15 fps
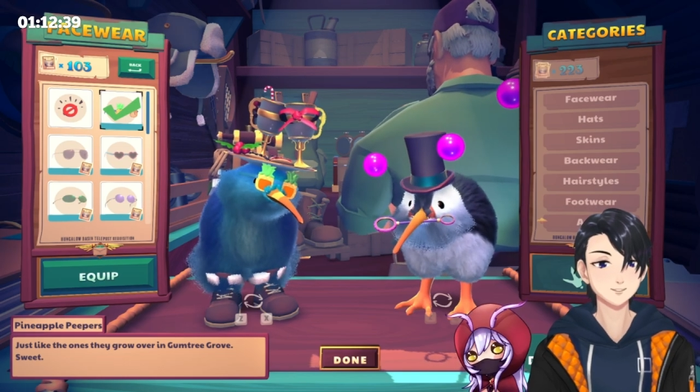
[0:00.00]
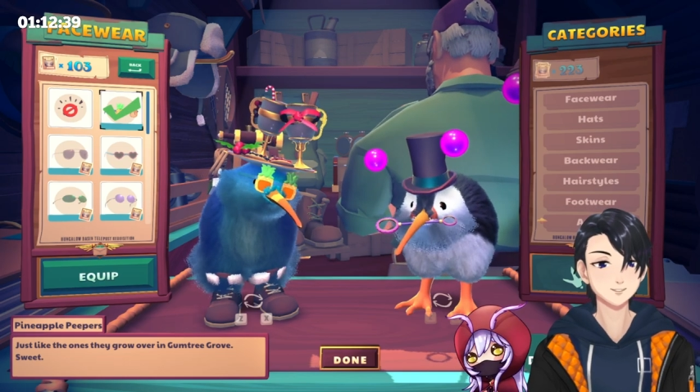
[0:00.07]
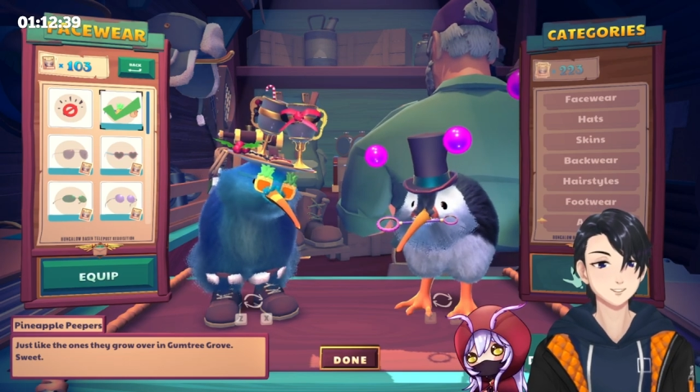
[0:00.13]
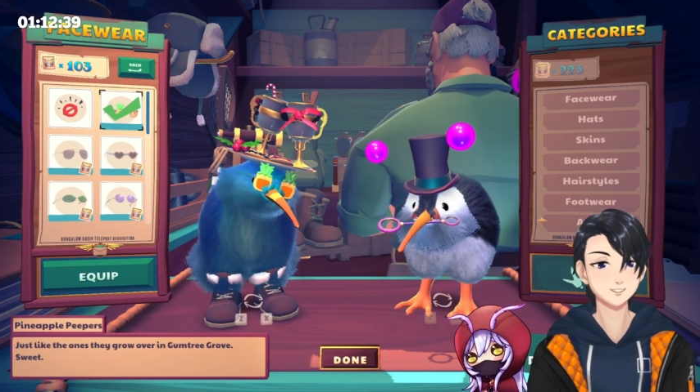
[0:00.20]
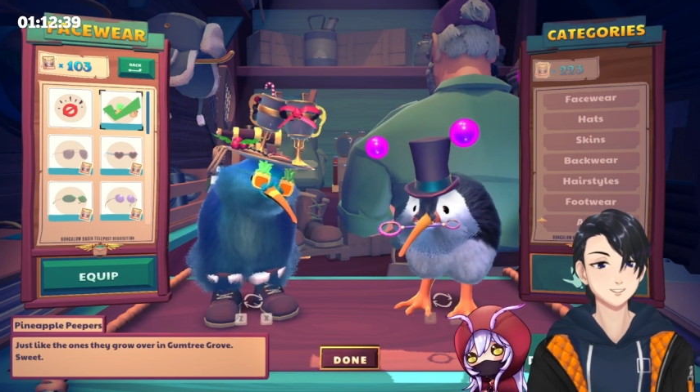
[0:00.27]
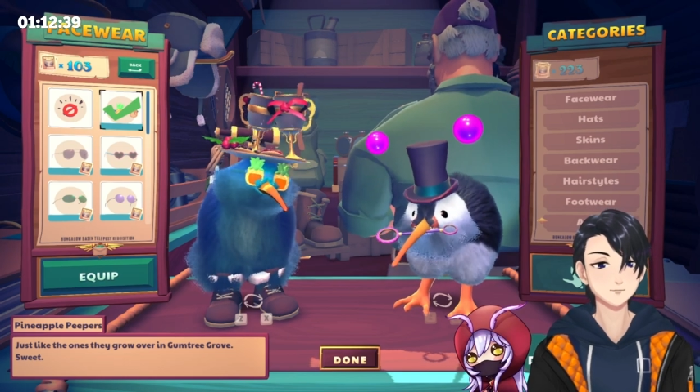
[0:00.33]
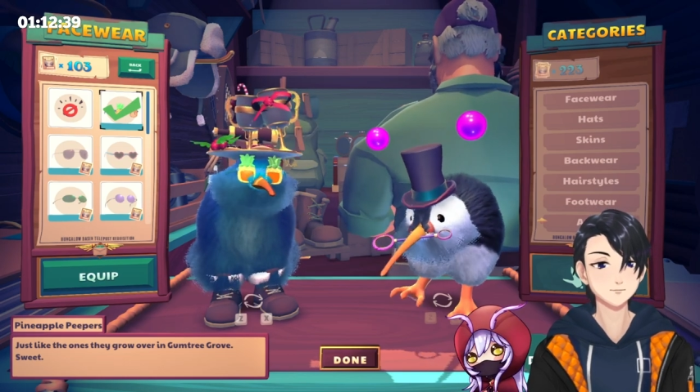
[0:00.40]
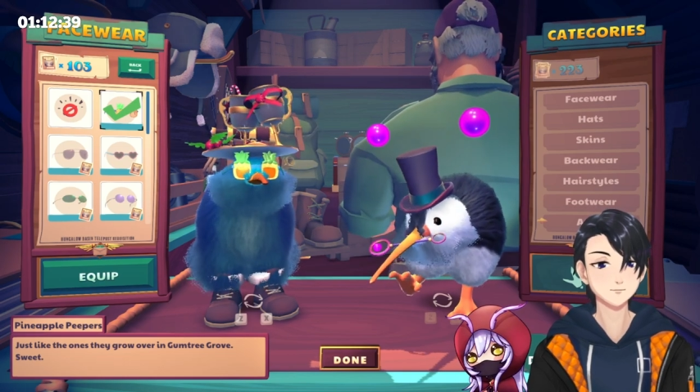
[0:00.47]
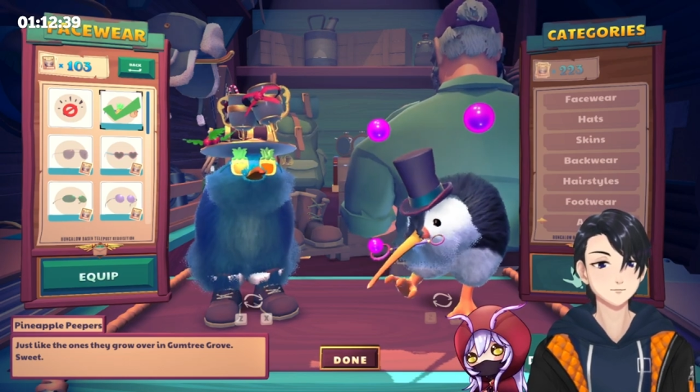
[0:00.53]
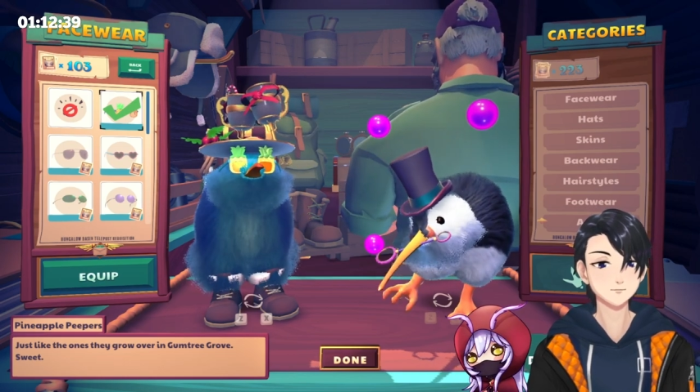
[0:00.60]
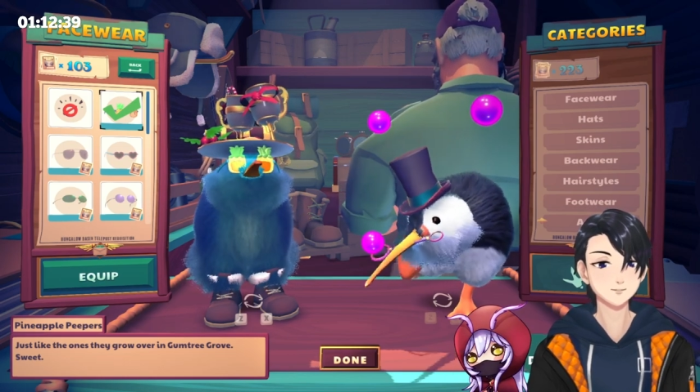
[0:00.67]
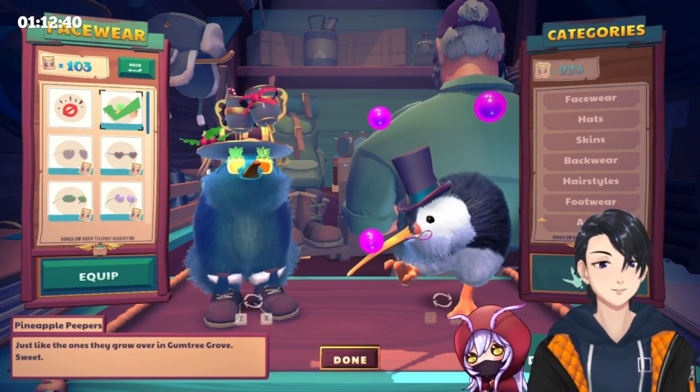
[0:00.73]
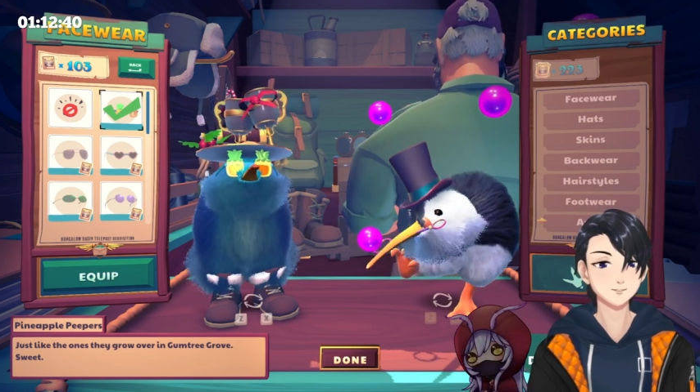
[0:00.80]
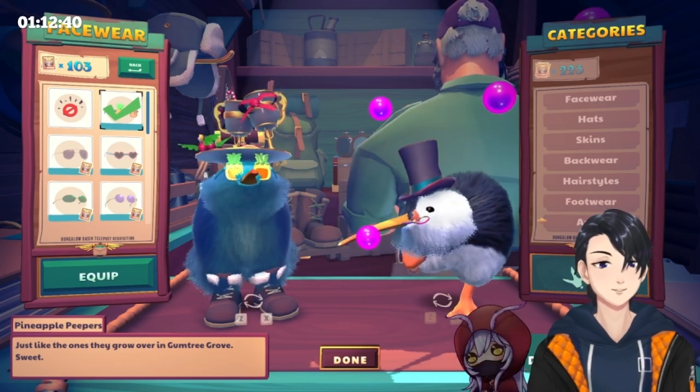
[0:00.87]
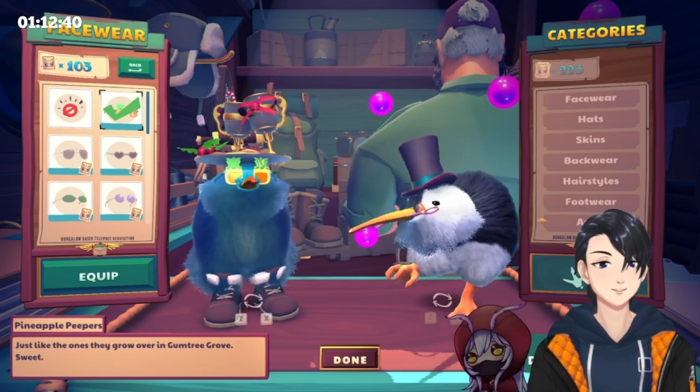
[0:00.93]
I you for
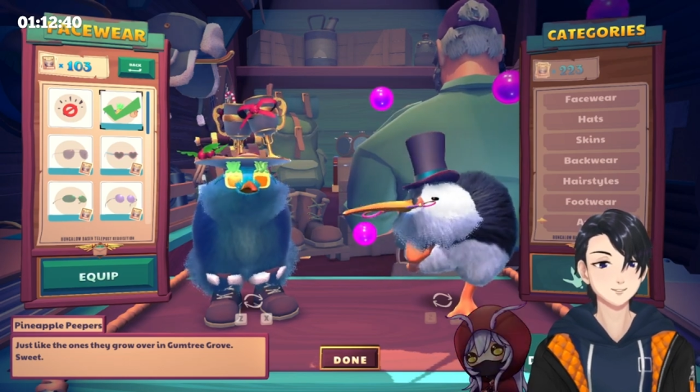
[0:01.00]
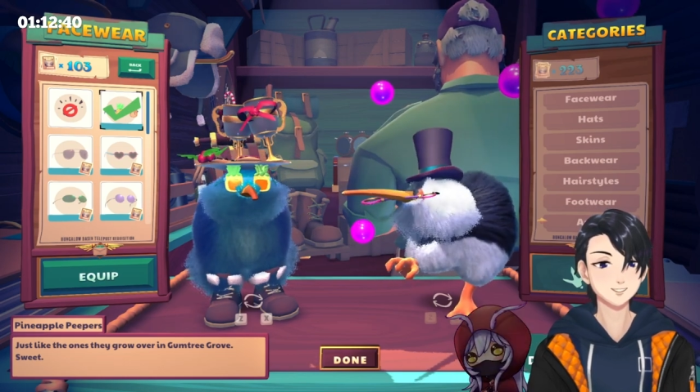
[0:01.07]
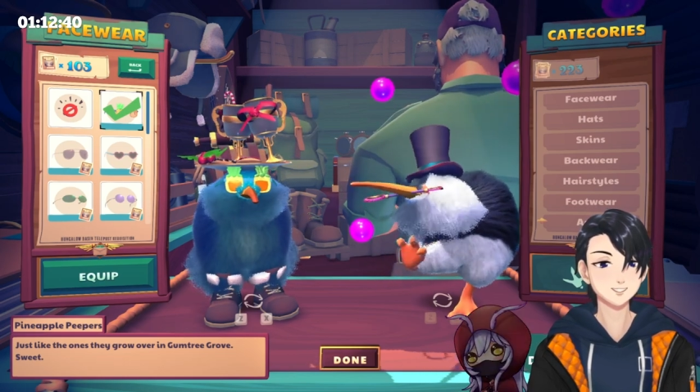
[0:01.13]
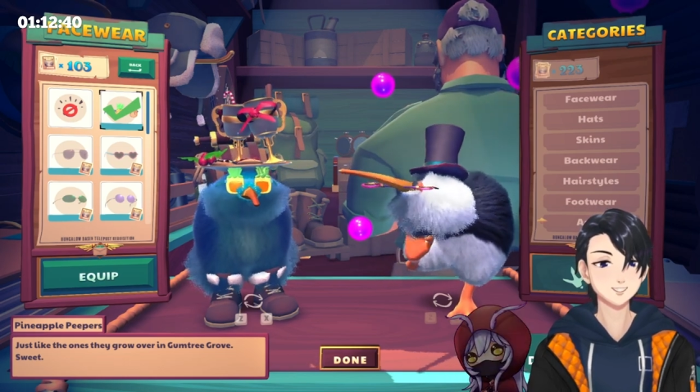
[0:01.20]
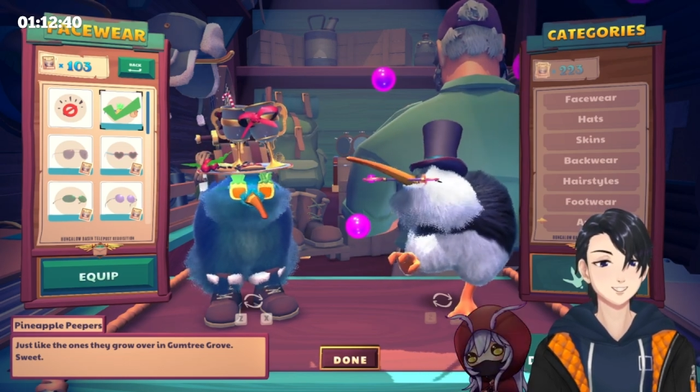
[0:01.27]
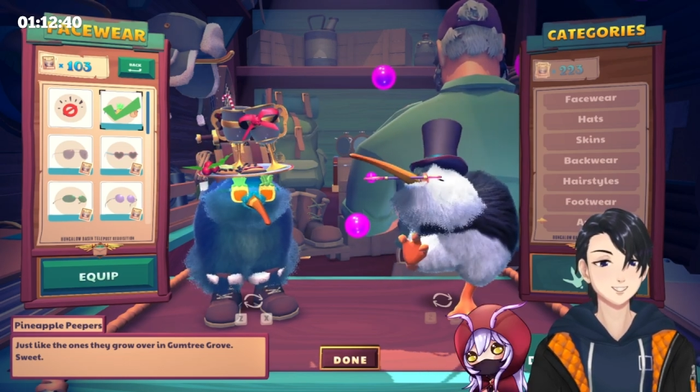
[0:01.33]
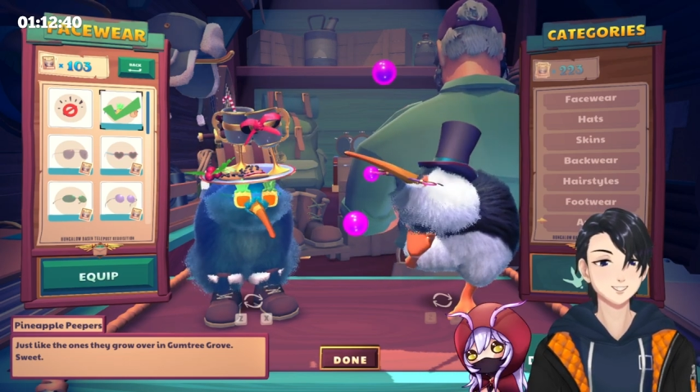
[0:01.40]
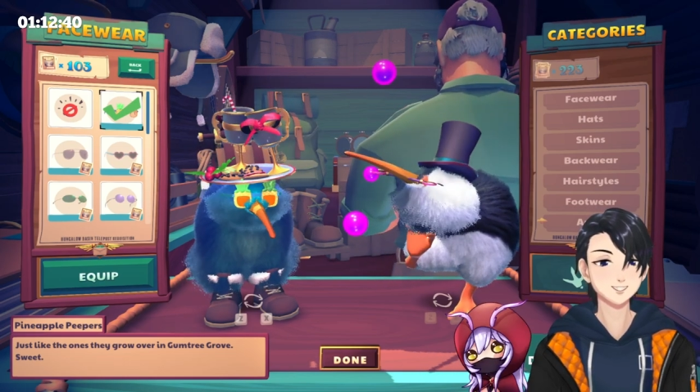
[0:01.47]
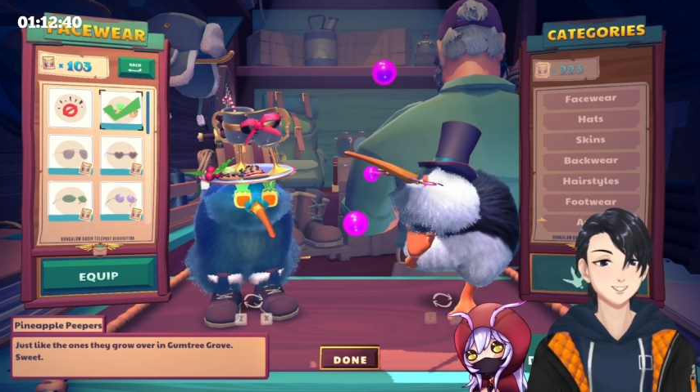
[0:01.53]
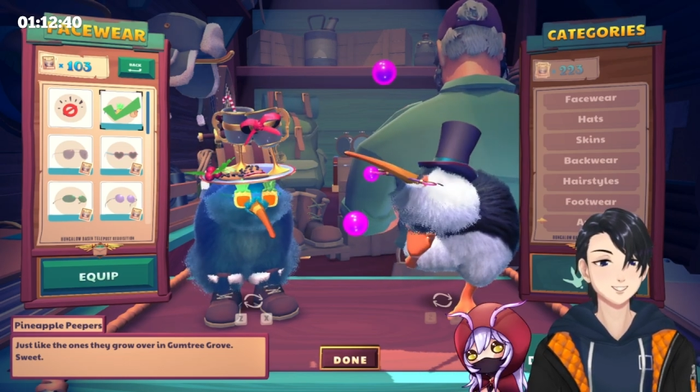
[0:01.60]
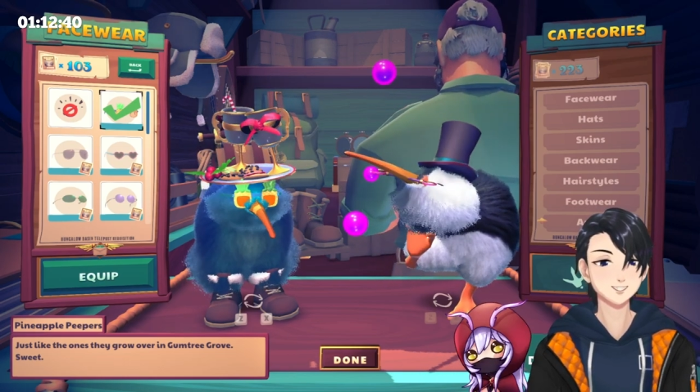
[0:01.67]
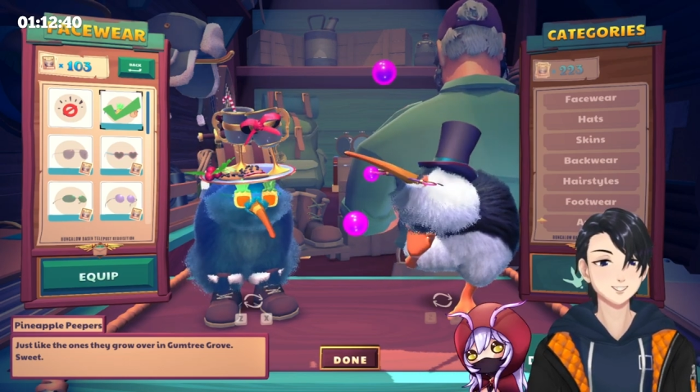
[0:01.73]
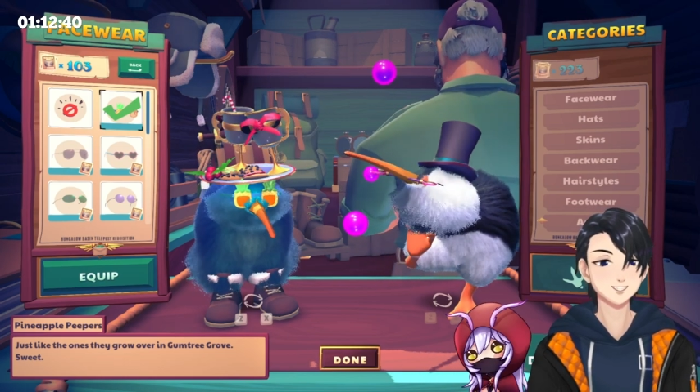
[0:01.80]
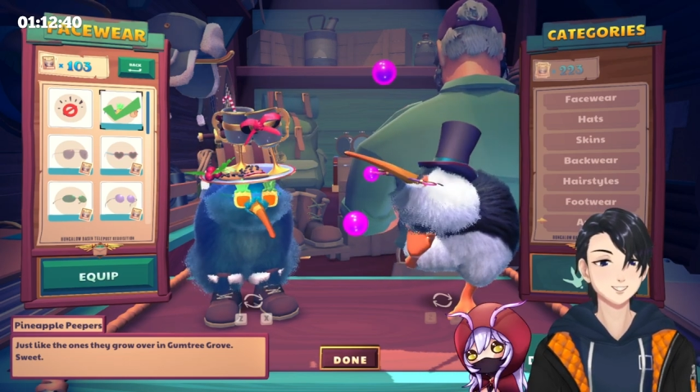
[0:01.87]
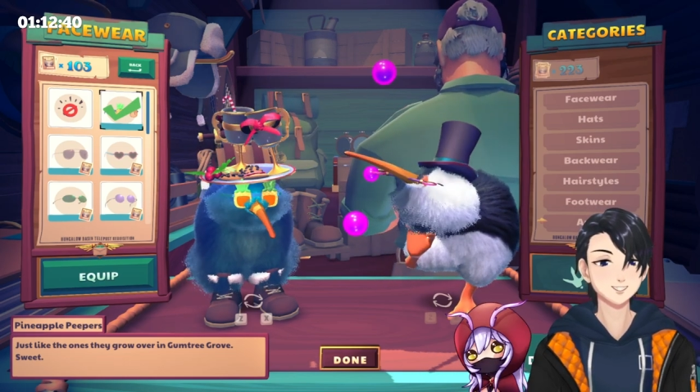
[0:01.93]
the I, follow.